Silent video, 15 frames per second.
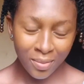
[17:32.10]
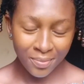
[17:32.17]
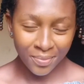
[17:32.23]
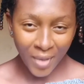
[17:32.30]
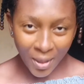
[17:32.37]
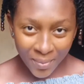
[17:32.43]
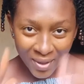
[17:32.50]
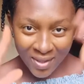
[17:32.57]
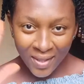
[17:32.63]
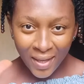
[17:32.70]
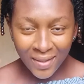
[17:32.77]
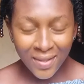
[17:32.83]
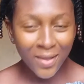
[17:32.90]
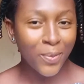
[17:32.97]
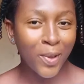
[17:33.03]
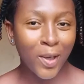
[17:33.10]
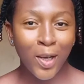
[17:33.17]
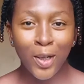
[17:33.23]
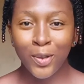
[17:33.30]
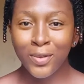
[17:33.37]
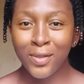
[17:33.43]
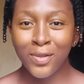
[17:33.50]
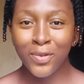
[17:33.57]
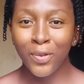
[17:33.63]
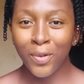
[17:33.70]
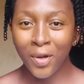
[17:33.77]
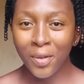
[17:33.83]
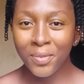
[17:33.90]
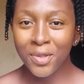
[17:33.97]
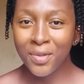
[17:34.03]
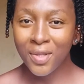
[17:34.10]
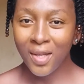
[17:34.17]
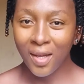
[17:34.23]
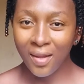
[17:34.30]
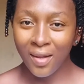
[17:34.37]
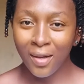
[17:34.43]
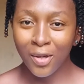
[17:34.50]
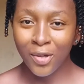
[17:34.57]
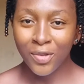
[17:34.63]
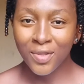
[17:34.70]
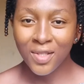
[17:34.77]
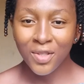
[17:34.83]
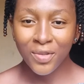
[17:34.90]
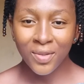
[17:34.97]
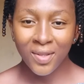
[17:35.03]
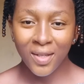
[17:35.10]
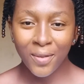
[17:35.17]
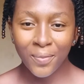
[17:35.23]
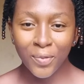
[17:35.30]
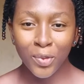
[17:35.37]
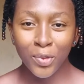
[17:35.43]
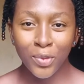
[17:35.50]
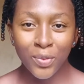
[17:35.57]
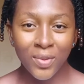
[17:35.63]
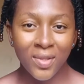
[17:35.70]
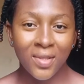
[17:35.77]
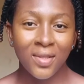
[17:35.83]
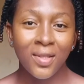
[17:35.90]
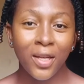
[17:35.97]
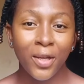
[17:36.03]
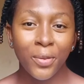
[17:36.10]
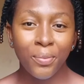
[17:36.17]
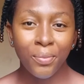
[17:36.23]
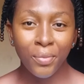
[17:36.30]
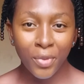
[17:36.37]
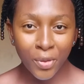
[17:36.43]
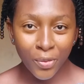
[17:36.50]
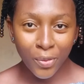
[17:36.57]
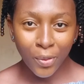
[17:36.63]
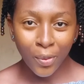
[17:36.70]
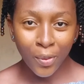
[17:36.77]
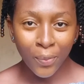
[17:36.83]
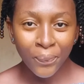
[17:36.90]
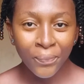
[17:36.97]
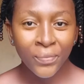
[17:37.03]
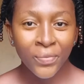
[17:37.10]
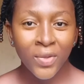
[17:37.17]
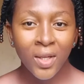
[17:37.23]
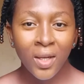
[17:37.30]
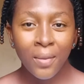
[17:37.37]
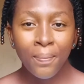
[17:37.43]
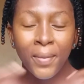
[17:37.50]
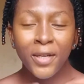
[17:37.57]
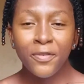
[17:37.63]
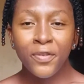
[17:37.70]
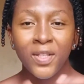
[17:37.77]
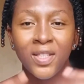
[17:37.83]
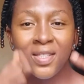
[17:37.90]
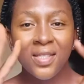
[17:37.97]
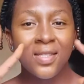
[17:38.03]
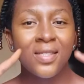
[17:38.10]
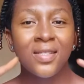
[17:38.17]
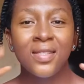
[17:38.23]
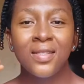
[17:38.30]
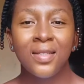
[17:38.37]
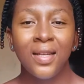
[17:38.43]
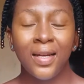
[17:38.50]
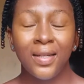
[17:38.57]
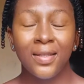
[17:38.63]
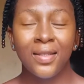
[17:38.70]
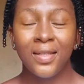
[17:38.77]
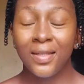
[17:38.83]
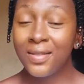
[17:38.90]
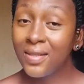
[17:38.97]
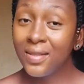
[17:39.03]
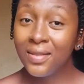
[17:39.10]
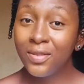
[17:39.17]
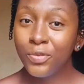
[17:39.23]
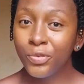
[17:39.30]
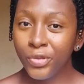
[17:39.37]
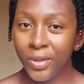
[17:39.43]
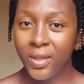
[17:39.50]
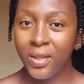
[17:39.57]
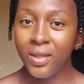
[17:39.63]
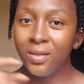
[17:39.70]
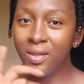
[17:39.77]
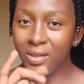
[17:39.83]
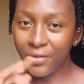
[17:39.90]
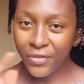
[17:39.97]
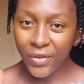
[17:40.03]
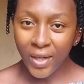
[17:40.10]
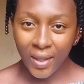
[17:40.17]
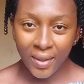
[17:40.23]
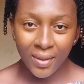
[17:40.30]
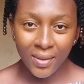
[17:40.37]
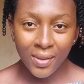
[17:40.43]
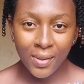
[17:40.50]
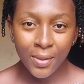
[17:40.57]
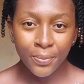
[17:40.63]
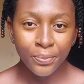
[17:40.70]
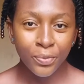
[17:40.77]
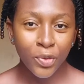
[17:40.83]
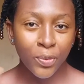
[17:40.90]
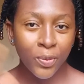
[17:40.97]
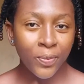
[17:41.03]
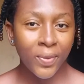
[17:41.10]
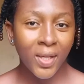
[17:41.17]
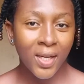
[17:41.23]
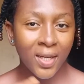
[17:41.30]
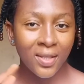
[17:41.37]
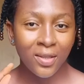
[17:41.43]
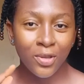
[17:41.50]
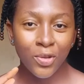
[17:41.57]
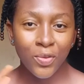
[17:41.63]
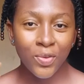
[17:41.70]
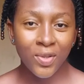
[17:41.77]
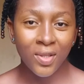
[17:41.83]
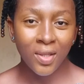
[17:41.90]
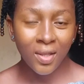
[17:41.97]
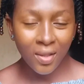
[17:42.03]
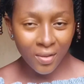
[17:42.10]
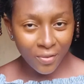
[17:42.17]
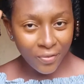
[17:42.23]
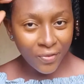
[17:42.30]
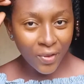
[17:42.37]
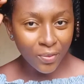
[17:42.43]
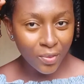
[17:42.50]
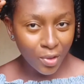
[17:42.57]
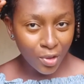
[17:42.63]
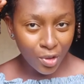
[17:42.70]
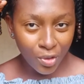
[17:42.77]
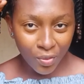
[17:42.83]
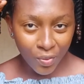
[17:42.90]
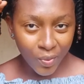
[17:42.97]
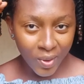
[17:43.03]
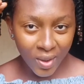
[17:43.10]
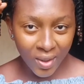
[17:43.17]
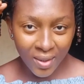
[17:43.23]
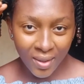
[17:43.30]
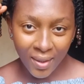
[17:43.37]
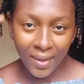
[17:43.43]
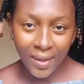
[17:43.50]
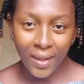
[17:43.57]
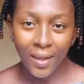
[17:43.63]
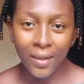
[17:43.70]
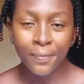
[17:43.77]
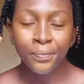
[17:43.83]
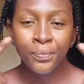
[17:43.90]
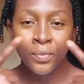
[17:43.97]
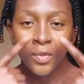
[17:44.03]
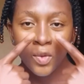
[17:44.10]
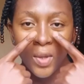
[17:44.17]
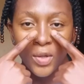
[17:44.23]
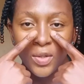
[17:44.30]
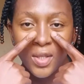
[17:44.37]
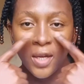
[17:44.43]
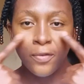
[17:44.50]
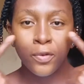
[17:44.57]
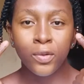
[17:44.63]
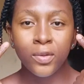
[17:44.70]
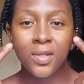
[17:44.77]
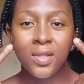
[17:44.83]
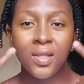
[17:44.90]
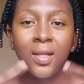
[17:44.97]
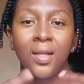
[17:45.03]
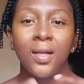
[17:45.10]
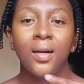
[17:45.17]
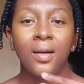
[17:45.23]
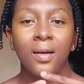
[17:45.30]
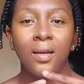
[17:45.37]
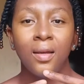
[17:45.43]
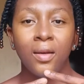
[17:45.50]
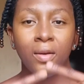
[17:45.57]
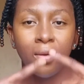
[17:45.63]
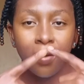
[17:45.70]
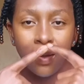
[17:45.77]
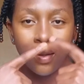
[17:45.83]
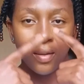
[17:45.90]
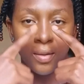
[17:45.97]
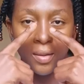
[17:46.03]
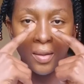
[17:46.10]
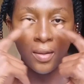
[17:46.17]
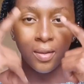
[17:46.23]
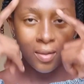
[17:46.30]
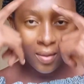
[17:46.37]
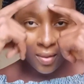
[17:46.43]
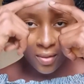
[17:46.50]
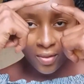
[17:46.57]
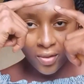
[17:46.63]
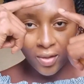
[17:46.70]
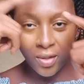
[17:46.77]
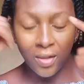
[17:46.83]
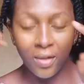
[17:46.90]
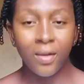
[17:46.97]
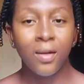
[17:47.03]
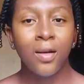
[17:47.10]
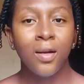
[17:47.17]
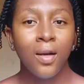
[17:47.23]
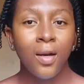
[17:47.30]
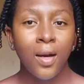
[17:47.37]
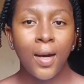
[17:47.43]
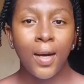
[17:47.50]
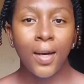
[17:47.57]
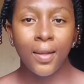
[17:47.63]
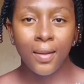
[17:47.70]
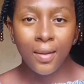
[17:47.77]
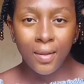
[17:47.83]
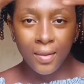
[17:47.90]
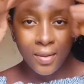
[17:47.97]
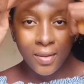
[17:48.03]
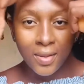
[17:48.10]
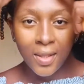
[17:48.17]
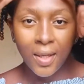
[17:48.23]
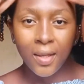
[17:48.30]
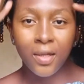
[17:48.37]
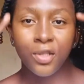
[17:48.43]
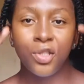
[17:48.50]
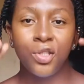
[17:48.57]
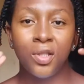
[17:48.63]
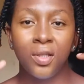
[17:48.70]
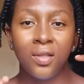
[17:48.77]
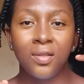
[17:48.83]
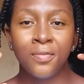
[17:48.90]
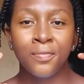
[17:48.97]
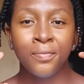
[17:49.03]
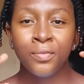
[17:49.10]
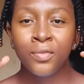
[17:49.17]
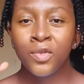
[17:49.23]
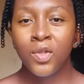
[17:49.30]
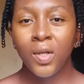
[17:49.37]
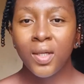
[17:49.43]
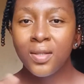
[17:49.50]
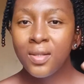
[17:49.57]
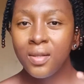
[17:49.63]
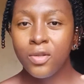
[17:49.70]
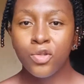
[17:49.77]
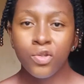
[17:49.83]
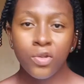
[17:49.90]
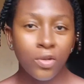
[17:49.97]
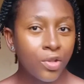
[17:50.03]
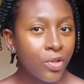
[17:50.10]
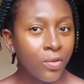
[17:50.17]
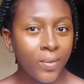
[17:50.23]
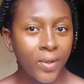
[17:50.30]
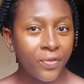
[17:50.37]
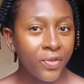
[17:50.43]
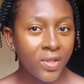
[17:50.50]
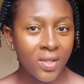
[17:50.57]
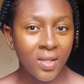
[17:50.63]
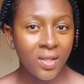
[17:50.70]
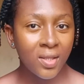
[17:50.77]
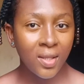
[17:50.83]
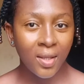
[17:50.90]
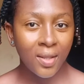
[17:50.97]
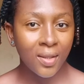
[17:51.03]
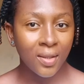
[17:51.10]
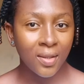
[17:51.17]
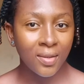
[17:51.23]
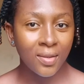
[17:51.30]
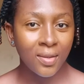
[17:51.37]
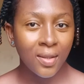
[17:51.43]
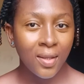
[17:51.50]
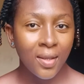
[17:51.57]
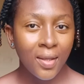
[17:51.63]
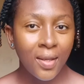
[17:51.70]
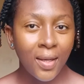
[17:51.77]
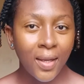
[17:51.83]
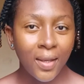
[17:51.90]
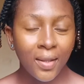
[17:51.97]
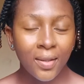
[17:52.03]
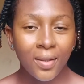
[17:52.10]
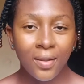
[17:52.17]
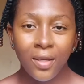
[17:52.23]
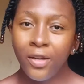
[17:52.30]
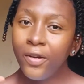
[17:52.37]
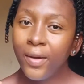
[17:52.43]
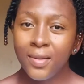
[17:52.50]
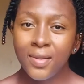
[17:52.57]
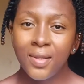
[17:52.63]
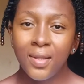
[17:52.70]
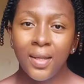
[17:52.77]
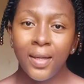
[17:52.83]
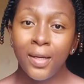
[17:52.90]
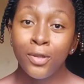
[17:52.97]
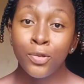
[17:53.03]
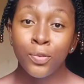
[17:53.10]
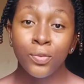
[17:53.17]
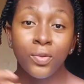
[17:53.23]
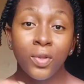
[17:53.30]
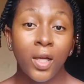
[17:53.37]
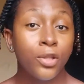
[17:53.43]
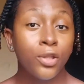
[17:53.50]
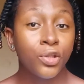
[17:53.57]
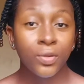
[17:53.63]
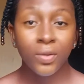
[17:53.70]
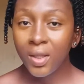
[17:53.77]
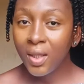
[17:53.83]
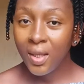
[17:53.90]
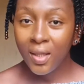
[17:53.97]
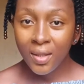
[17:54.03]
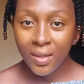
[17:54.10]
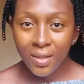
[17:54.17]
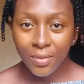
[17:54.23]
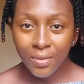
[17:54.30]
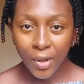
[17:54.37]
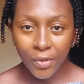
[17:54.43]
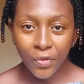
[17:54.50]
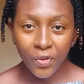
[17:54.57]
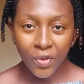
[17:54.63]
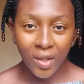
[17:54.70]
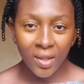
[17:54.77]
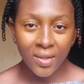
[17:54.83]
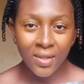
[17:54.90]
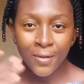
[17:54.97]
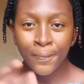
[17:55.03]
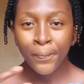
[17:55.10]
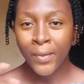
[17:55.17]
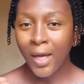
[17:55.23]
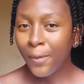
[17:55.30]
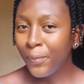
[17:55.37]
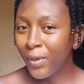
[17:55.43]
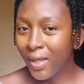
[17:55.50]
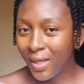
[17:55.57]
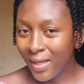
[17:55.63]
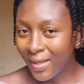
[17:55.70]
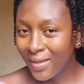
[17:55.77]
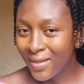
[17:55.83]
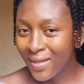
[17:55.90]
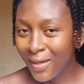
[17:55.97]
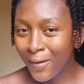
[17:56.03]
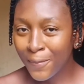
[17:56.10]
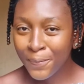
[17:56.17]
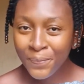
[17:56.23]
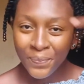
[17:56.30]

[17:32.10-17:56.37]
I'm excited about how this is all coming together, considering that I'm not using a mirror. My face is like getting really defined. Remember that I didn't use a foundation or anything like that. So I just have concealer here, here, here, here, here, and then a darker shade. So you can see the structure my face is taking. Like the areas the light will naturally hit my face appear lighter.